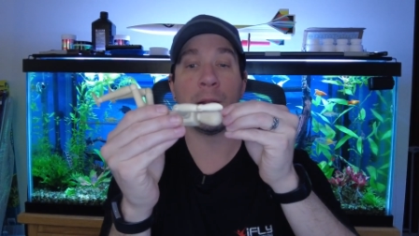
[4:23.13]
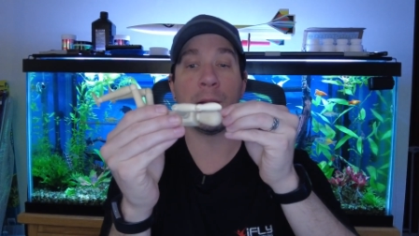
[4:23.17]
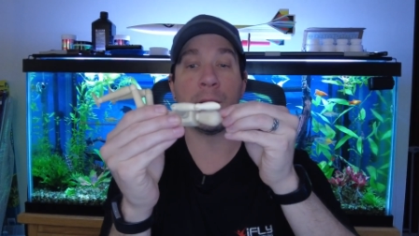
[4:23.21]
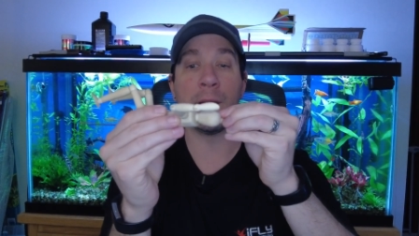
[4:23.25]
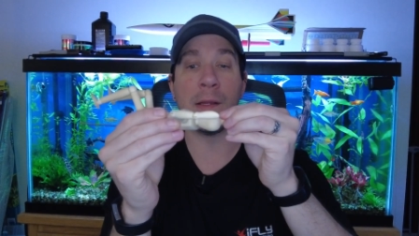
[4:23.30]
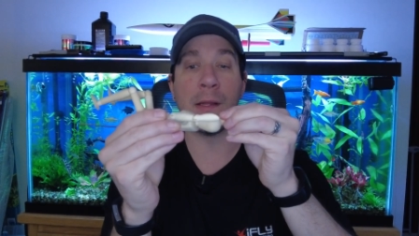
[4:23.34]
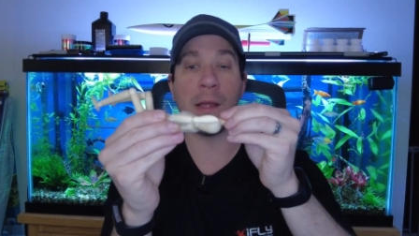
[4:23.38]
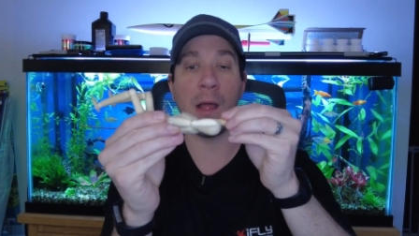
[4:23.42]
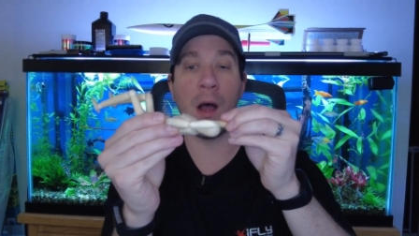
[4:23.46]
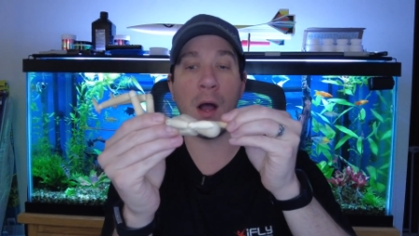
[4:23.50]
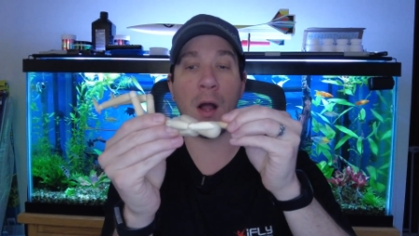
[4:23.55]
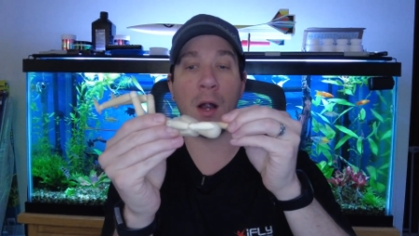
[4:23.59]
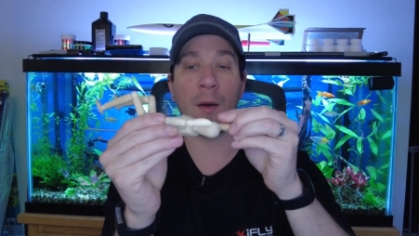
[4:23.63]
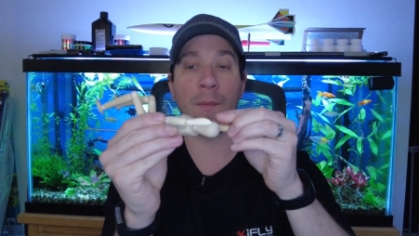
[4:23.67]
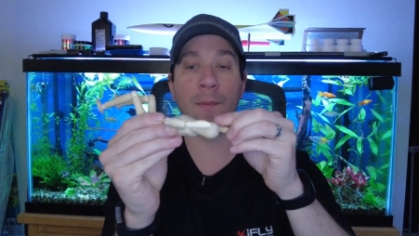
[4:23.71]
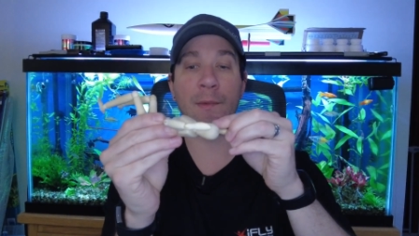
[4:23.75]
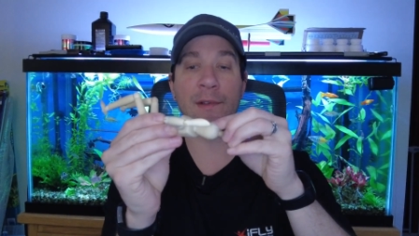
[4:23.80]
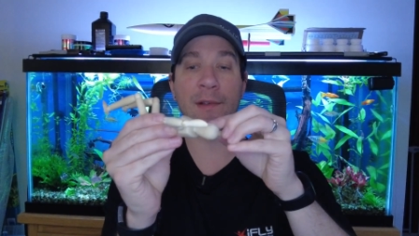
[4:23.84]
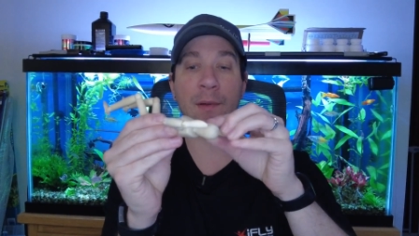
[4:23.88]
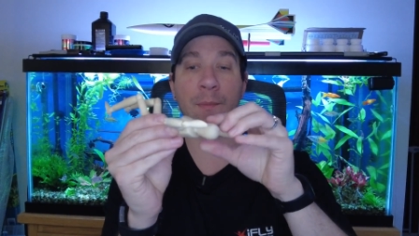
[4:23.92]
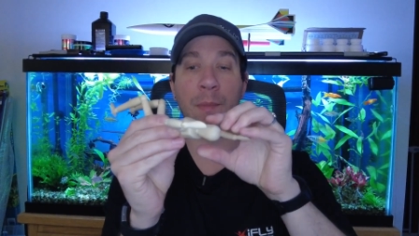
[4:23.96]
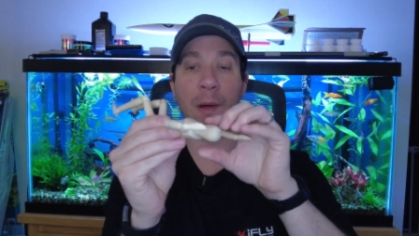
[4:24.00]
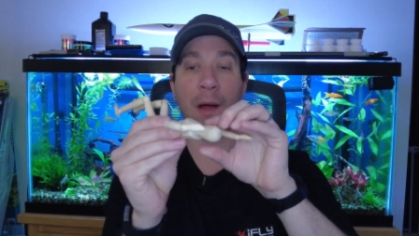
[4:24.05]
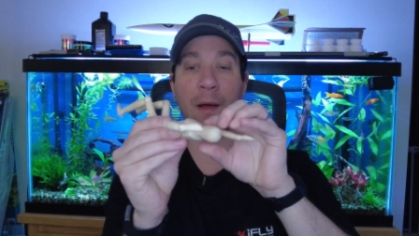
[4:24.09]
the
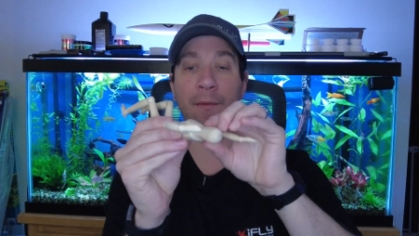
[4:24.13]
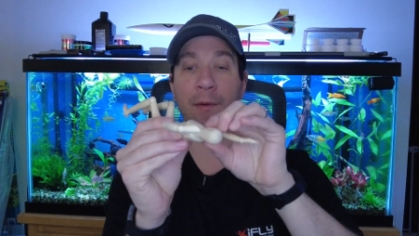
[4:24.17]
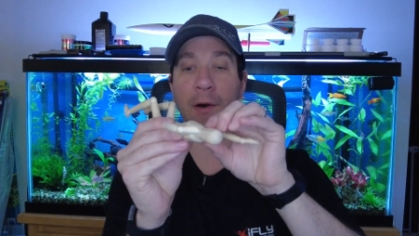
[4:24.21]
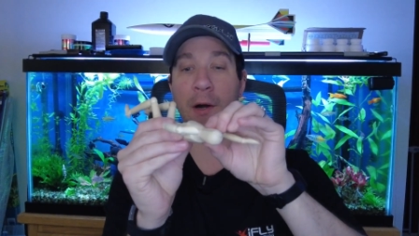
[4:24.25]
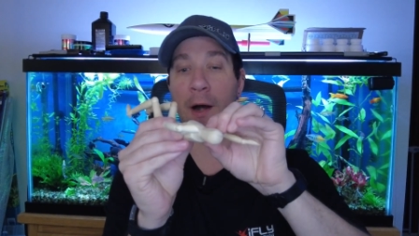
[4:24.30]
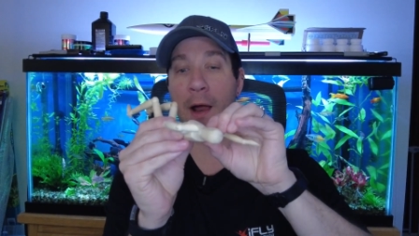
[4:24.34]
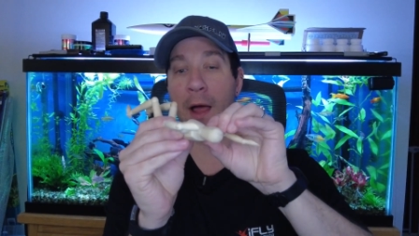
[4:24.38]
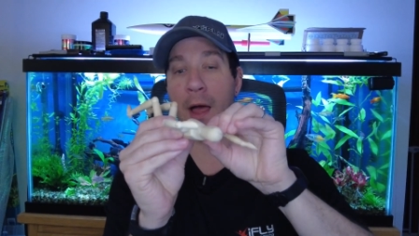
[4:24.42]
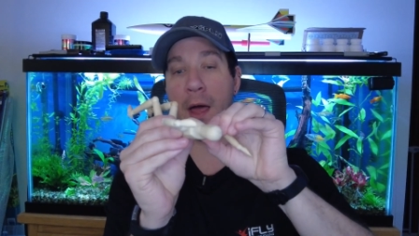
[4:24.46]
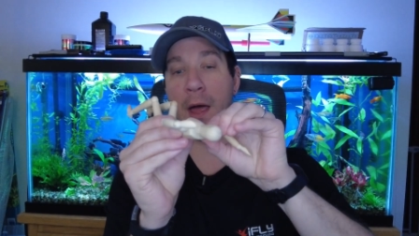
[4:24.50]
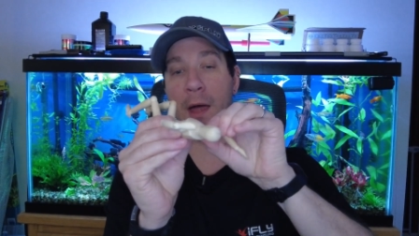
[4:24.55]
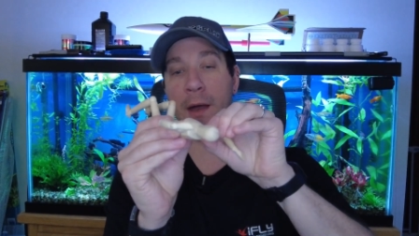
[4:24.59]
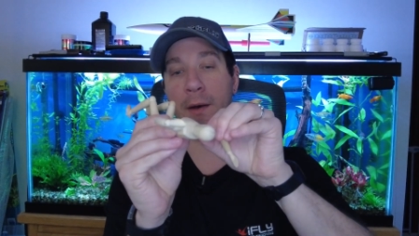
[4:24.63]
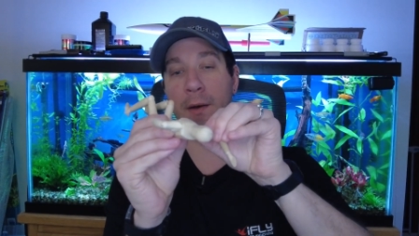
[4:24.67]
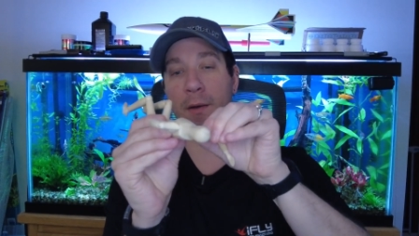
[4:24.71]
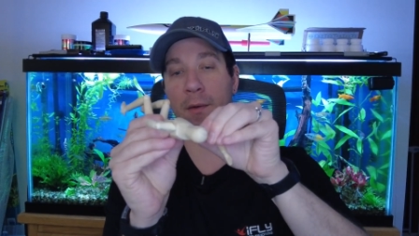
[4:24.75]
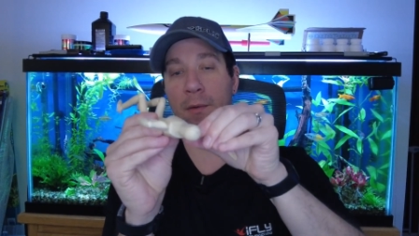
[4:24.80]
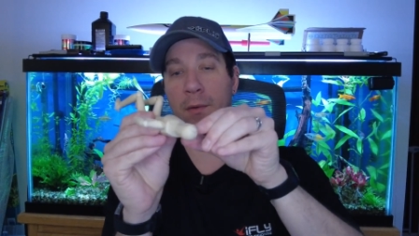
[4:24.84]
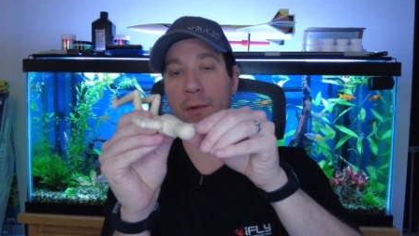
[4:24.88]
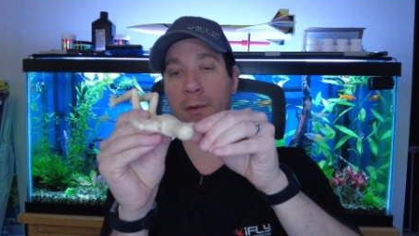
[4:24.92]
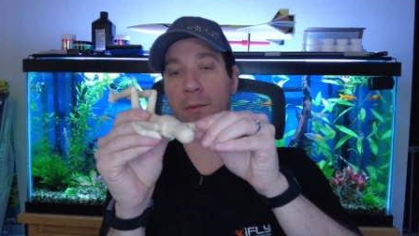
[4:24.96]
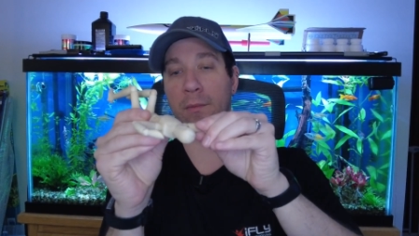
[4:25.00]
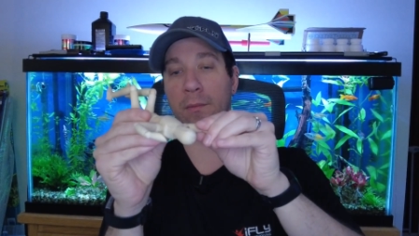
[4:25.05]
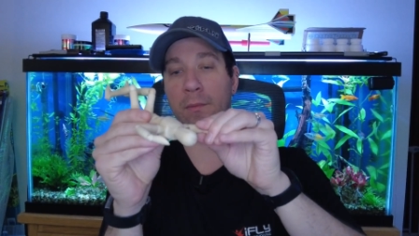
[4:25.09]
arms above our head
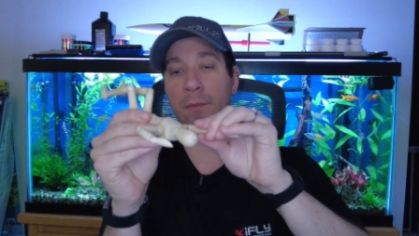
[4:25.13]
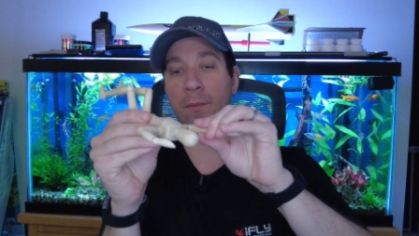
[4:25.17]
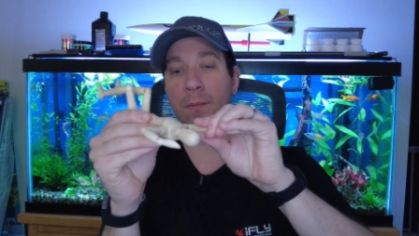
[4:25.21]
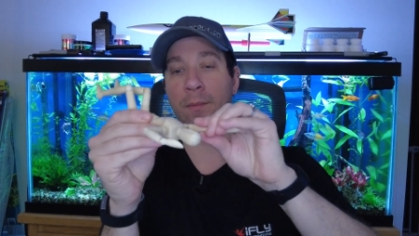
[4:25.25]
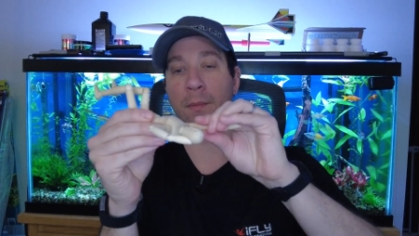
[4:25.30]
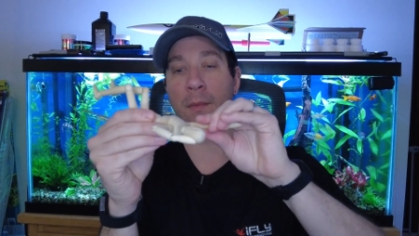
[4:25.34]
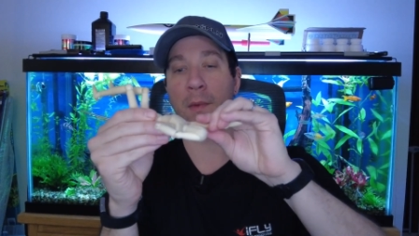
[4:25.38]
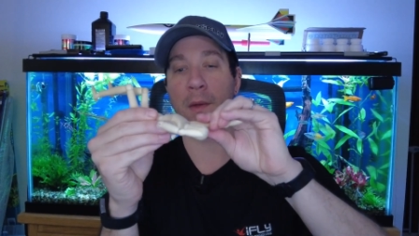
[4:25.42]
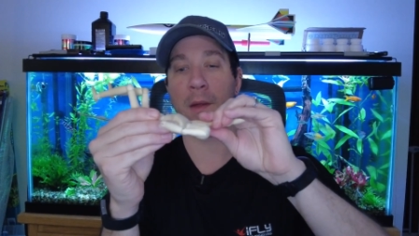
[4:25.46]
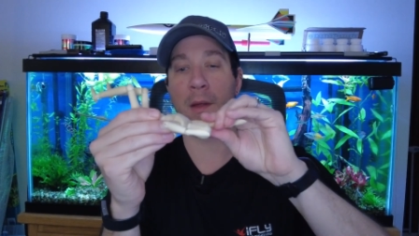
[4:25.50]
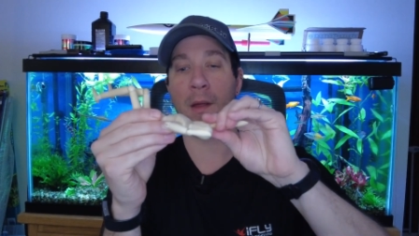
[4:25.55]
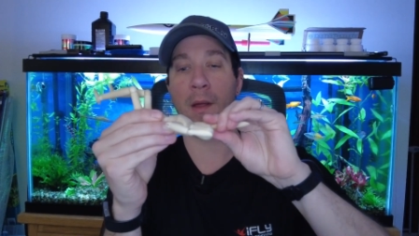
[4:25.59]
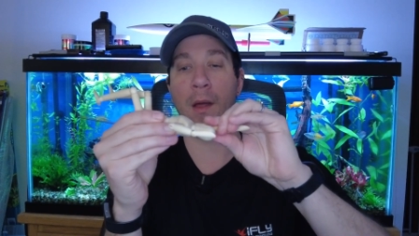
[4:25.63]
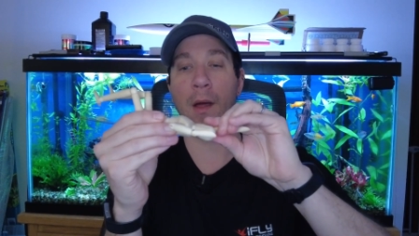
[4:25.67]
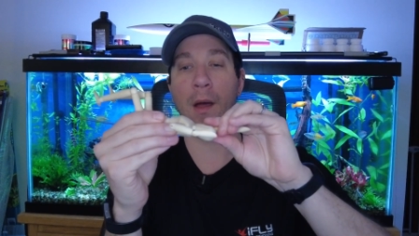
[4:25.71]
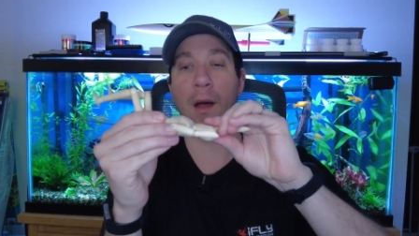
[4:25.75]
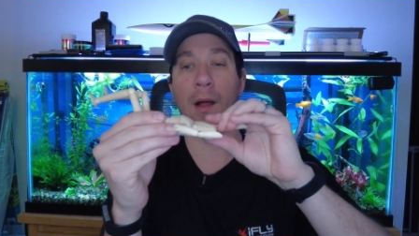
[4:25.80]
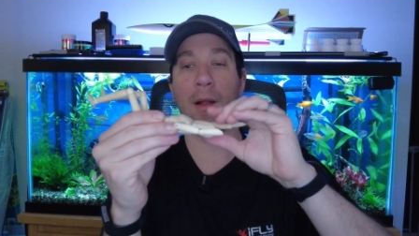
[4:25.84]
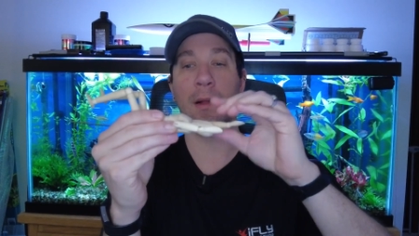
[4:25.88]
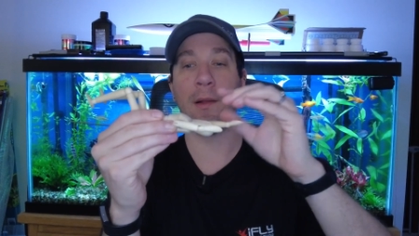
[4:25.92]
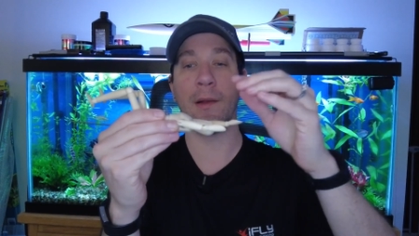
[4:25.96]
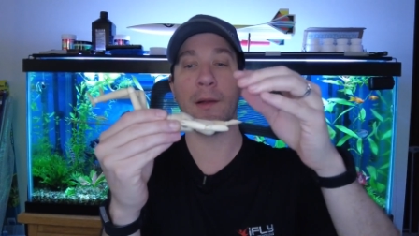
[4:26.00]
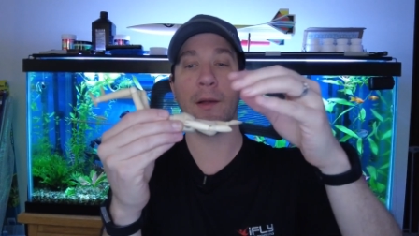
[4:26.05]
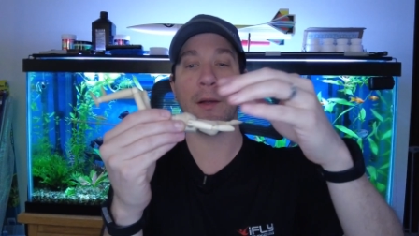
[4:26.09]

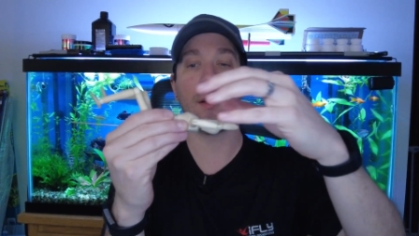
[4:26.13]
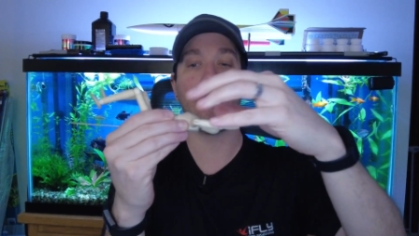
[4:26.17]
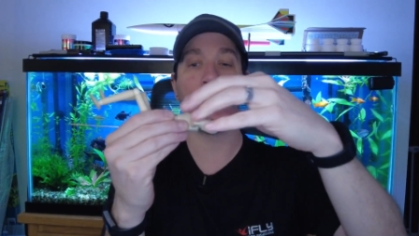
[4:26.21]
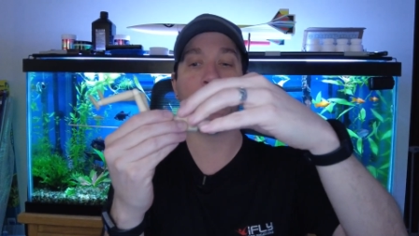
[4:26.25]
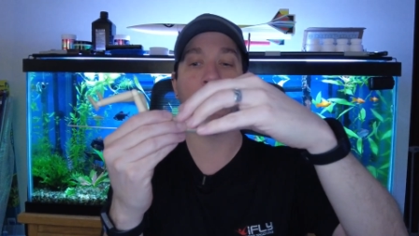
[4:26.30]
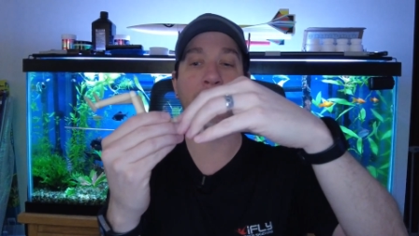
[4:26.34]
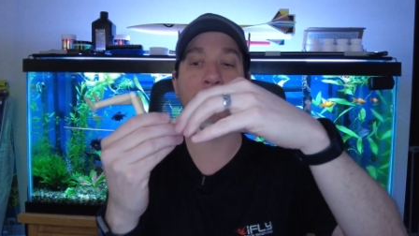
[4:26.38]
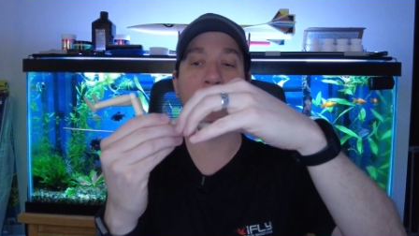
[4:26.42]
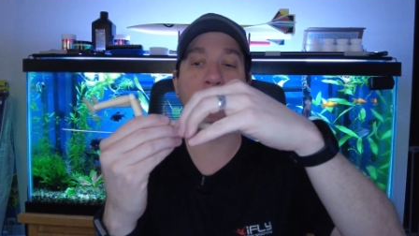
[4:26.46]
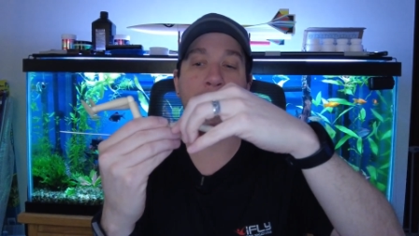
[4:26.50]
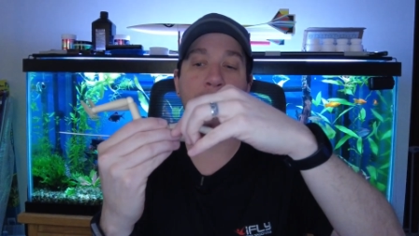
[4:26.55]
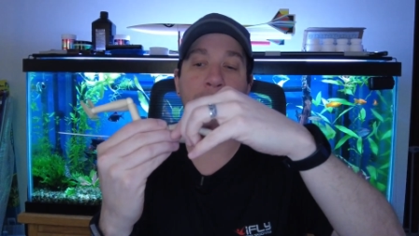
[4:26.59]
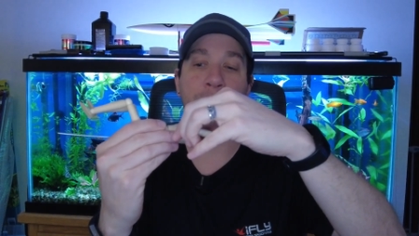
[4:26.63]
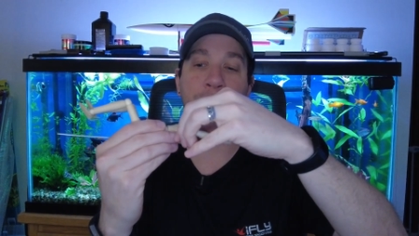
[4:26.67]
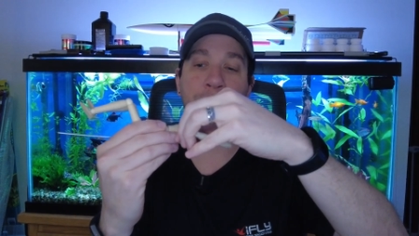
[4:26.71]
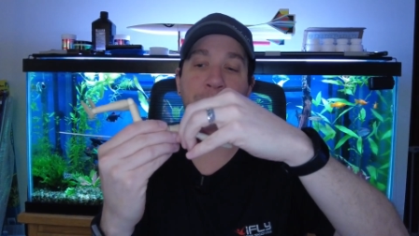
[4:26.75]
a little bit